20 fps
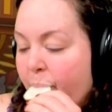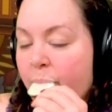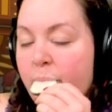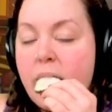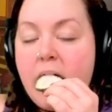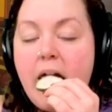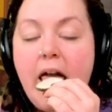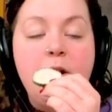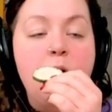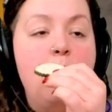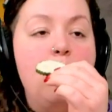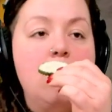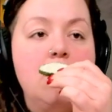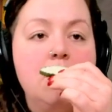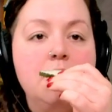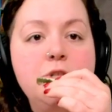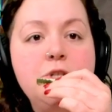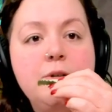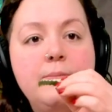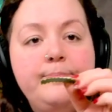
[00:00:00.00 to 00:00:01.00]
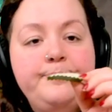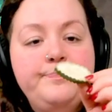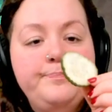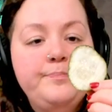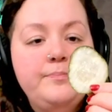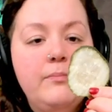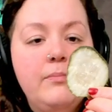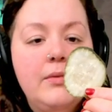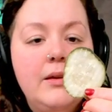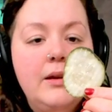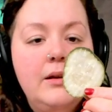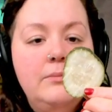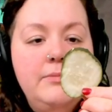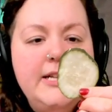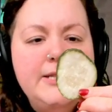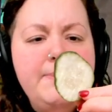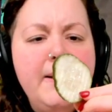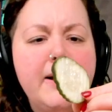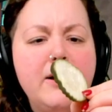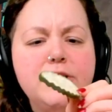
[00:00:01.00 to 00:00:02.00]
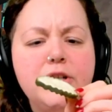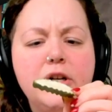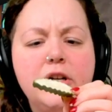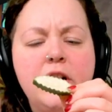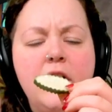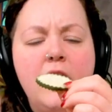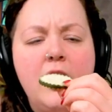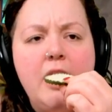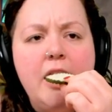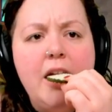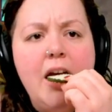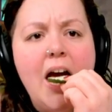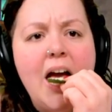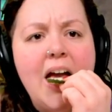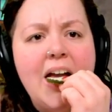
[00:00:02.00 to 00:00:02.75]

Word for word: an orange. These pickles are good.